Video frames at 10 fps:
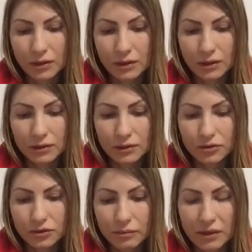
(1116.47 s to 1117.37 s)

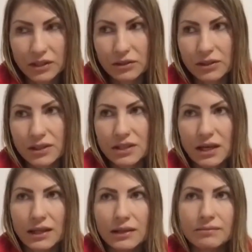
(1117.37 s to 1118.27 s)
a mental
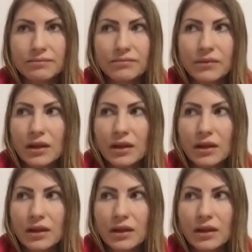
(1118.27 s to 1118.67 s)
asylum,